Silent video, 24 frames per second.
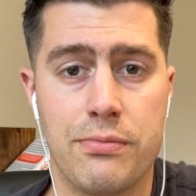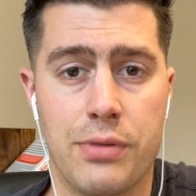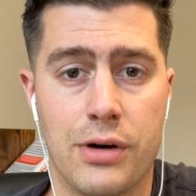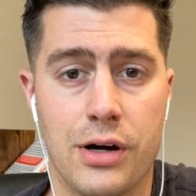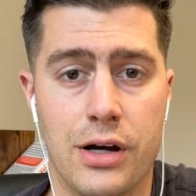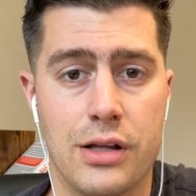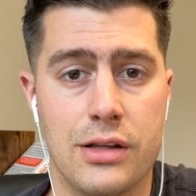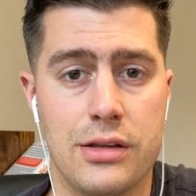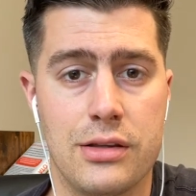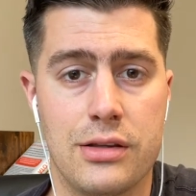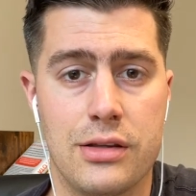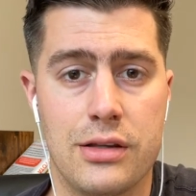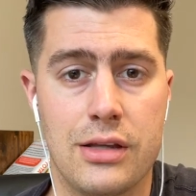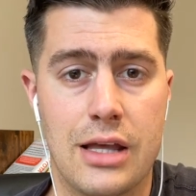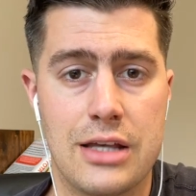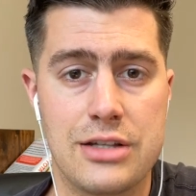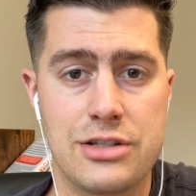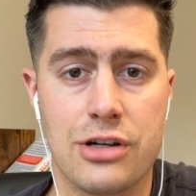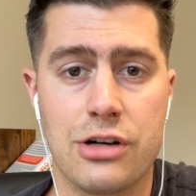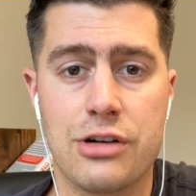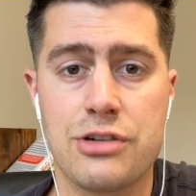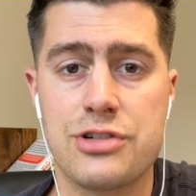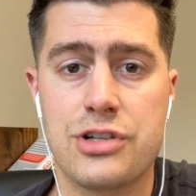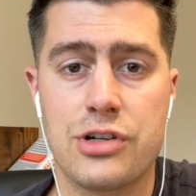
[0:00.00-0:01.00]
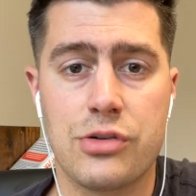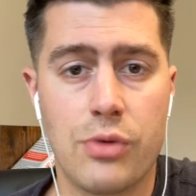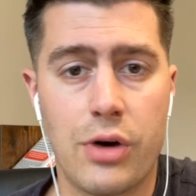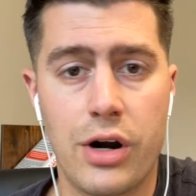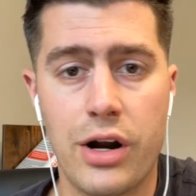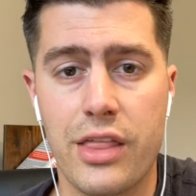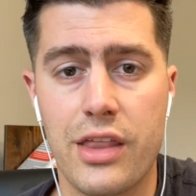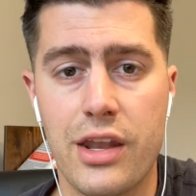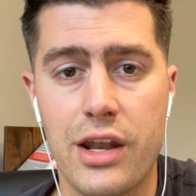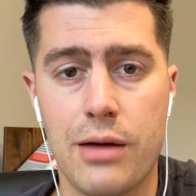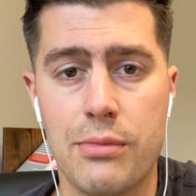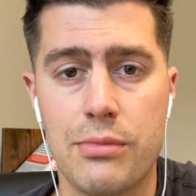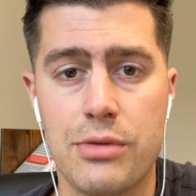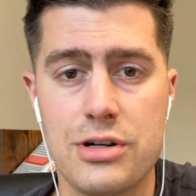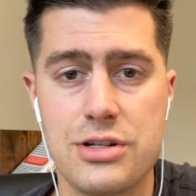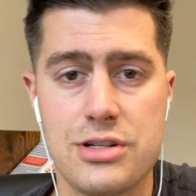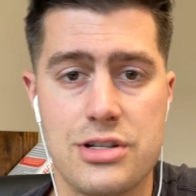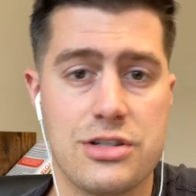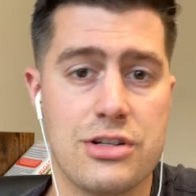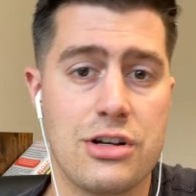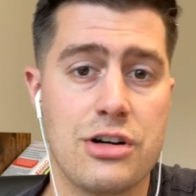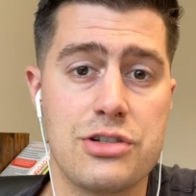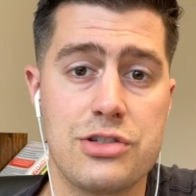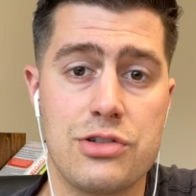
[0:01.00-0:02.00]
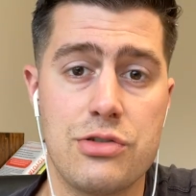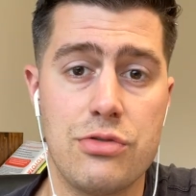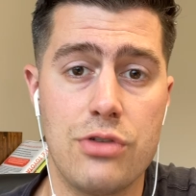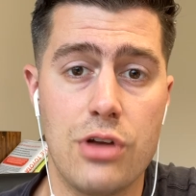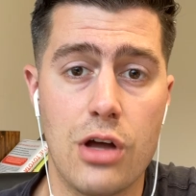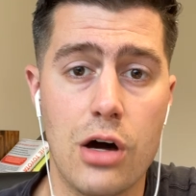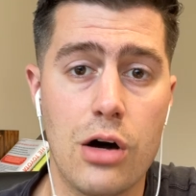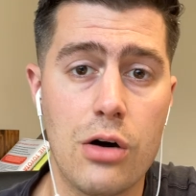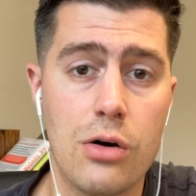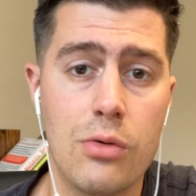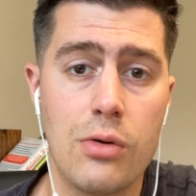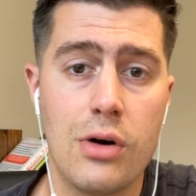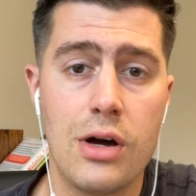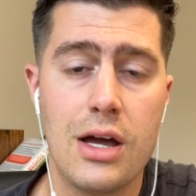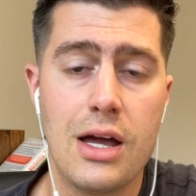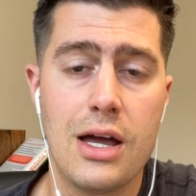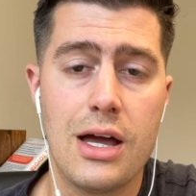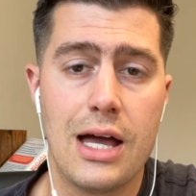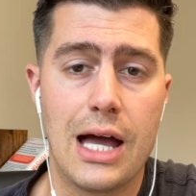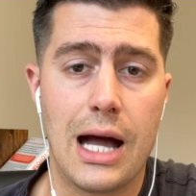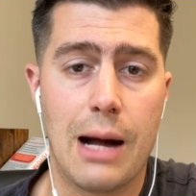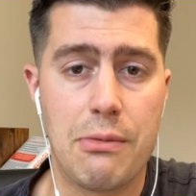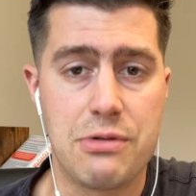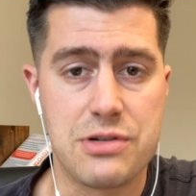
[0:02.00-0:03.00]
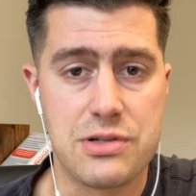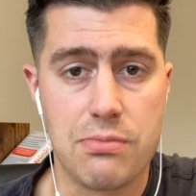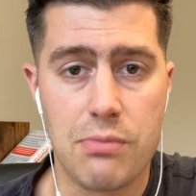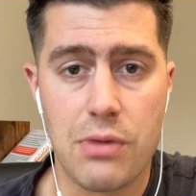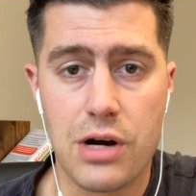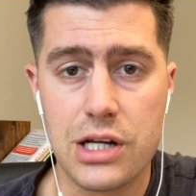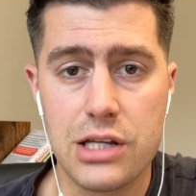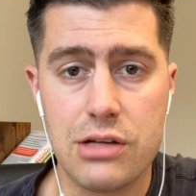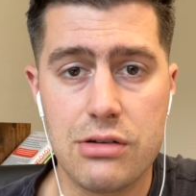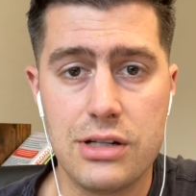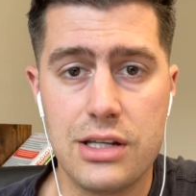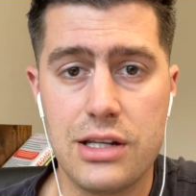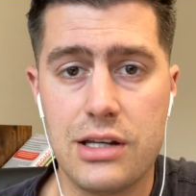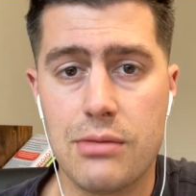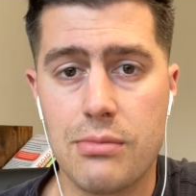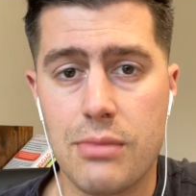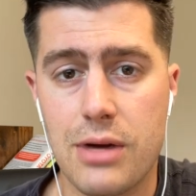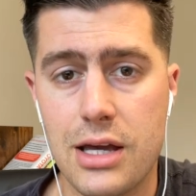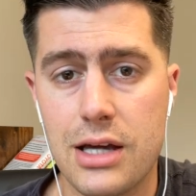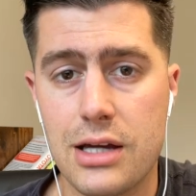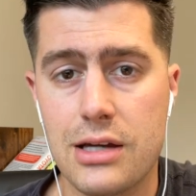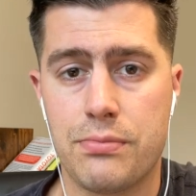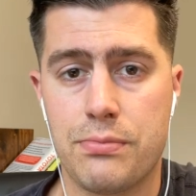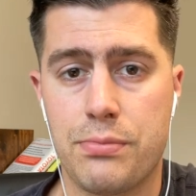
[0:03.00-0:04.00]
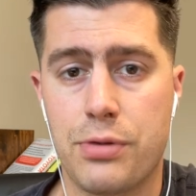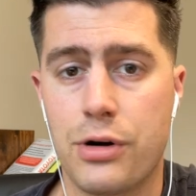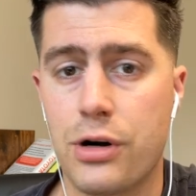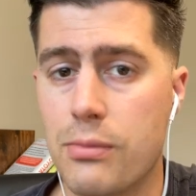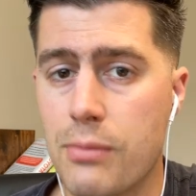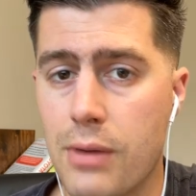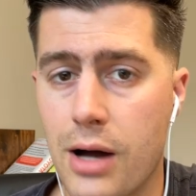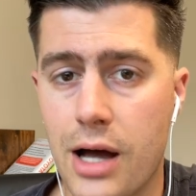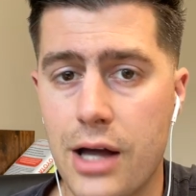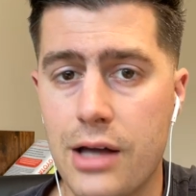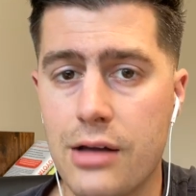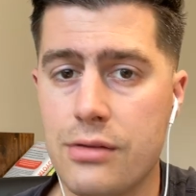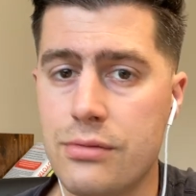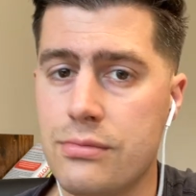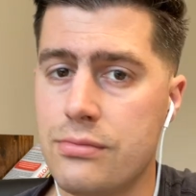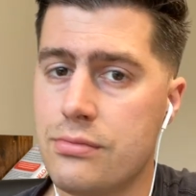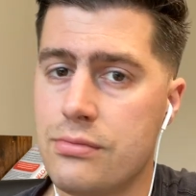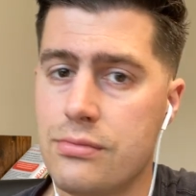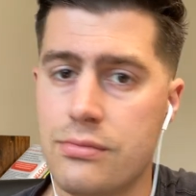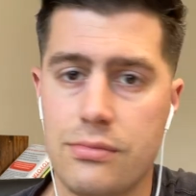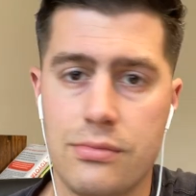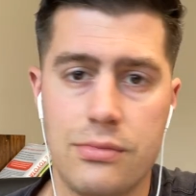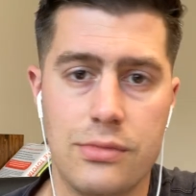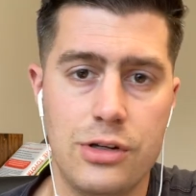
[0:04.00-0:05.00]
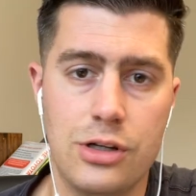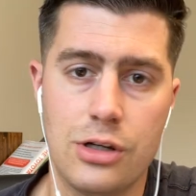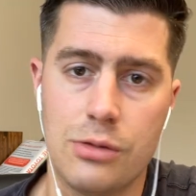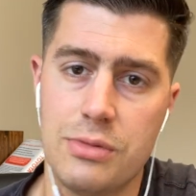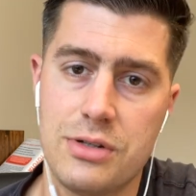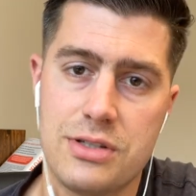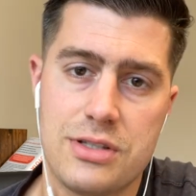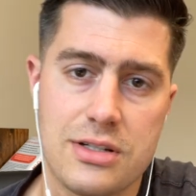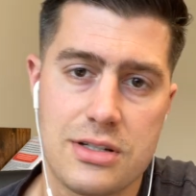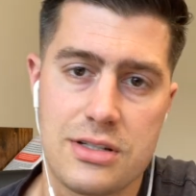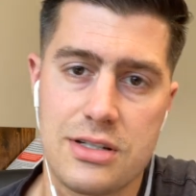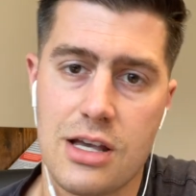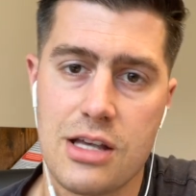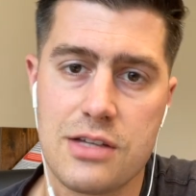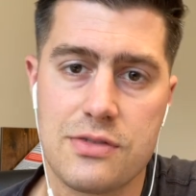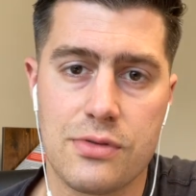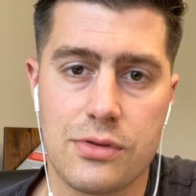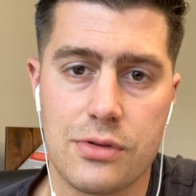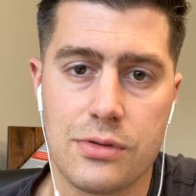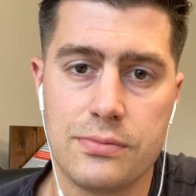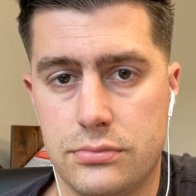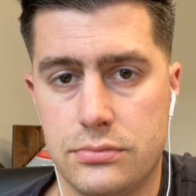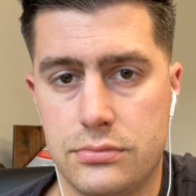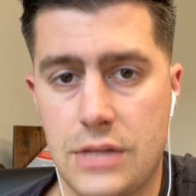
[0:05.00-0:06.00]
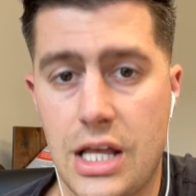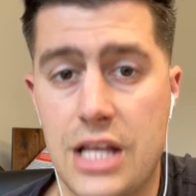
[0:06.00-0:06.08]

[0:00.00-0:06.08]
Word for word: But as long as you're running the numbers, as long as you know how much money you need to make per mile, you'll be successful.